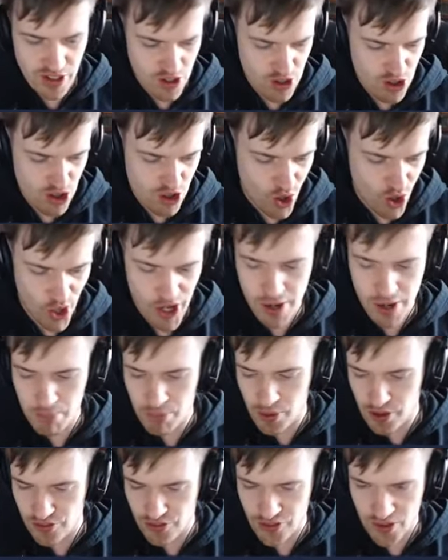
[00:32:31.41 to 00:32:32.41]
I could try it,
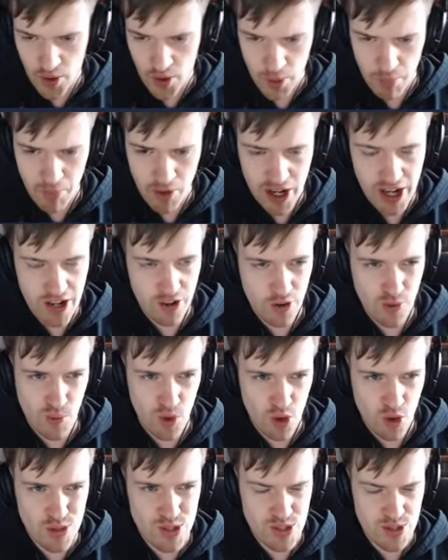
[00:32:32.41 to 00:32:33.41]
but I think it might end up
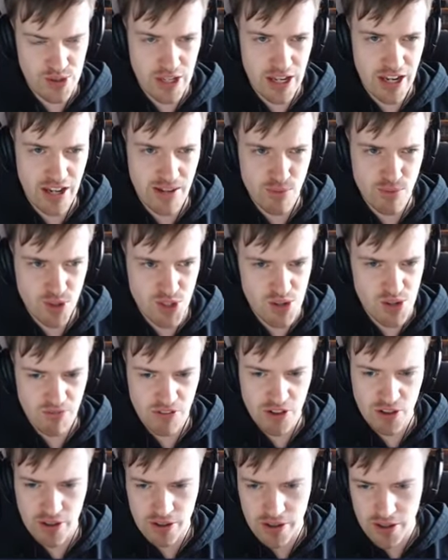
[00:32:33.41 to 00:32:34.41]
closing the game or
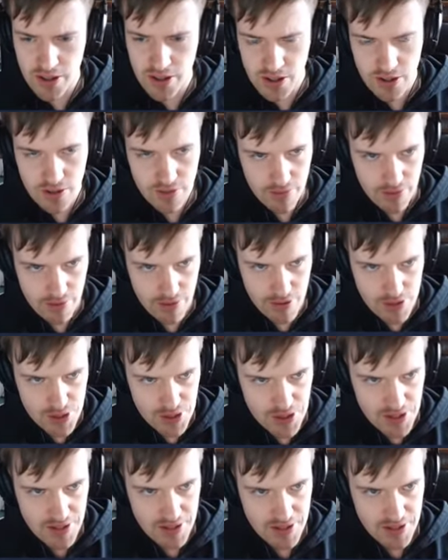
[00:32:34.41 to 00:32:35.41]
something. Alright.